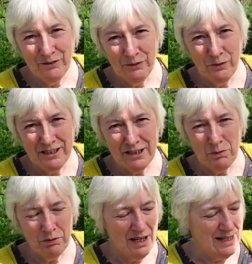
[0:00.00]
what a
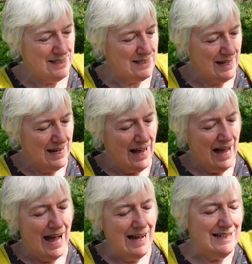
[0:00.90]
surprise,
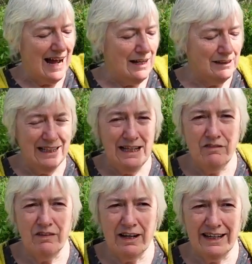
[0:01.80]
and I'll
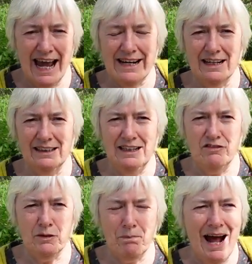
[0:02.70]
leave, again I'll
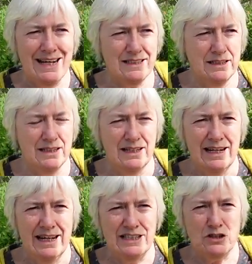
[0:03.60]
leave the pattern.
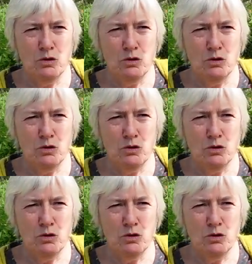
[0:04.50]
It's